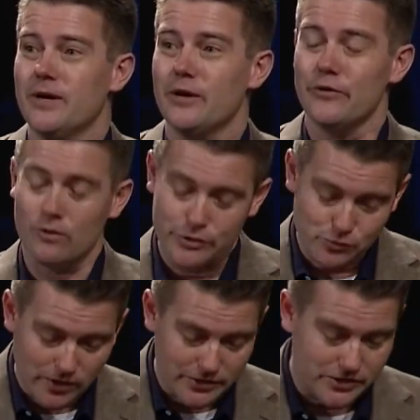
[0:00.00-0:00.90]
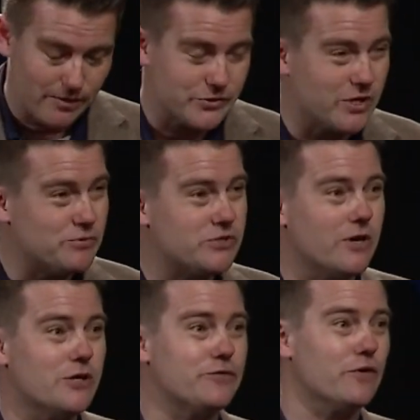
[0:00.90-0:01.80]
You know, there was once I was
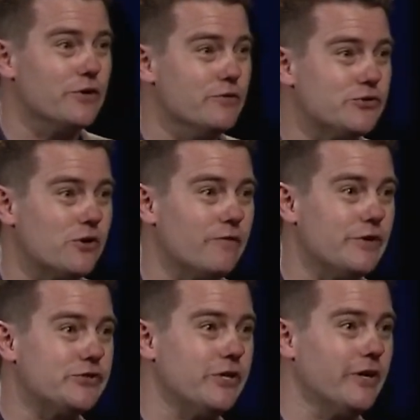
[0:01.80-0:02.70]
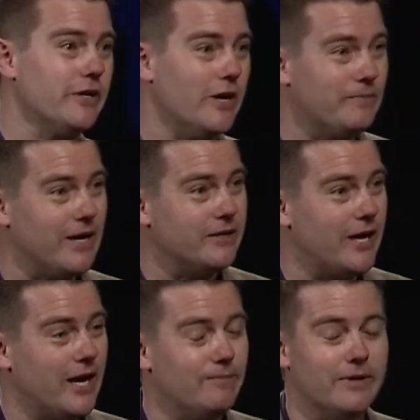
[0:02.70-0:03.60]
upstairs for a youth service, and a young man
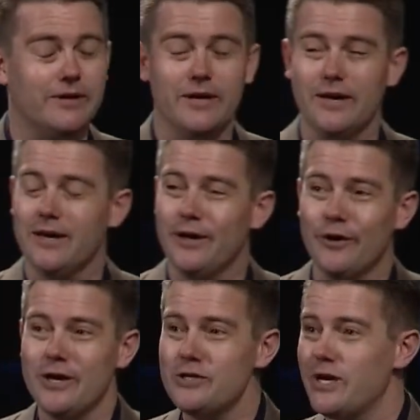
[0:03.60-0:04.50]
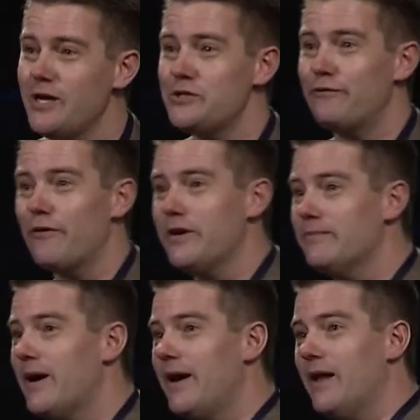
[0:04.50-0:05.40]
came, and you know, he's, he's a friend of
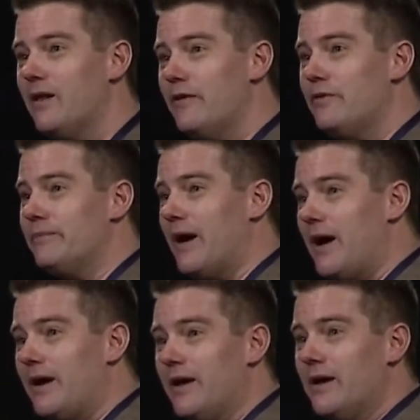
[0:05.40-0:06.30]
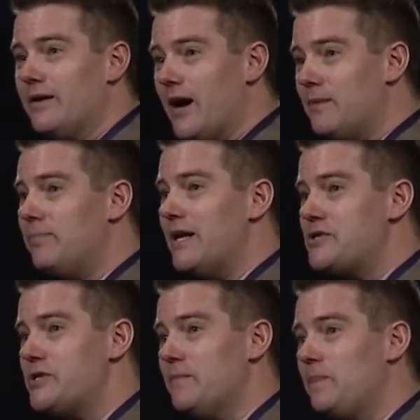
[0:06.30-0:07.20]
mine. I love him. God, God
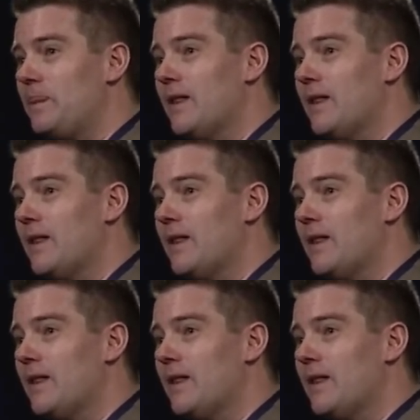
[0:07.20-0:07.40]
bless him.